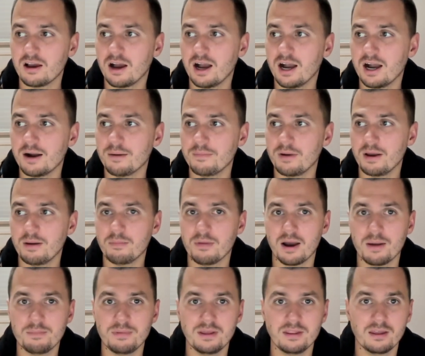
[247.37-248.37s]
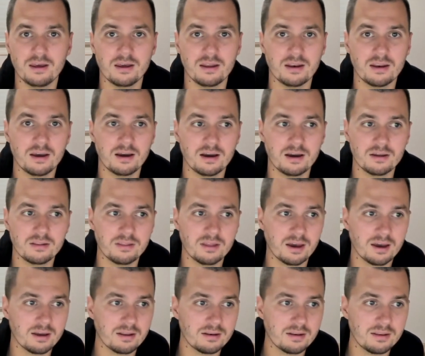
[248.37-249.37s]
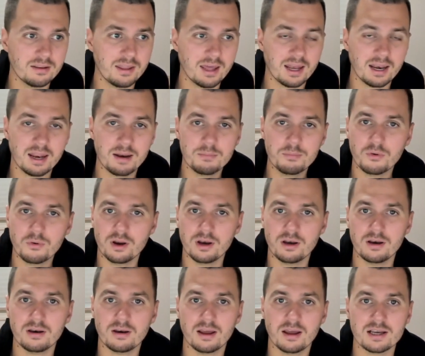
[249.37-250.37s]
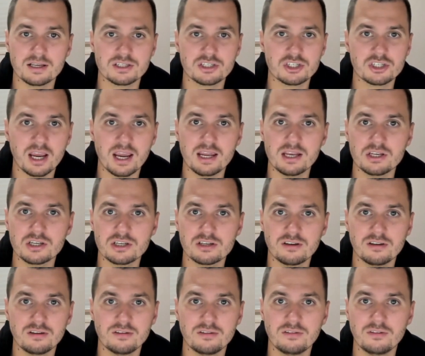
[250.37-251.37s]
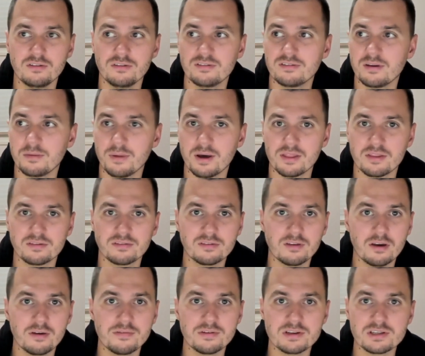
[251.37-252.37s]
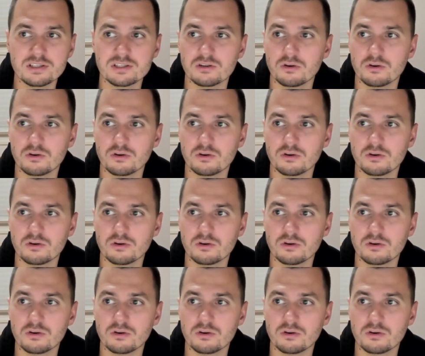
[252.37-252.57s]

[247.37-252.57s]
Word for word: Um, it might be that uh, that that endpoint has changed to some other service,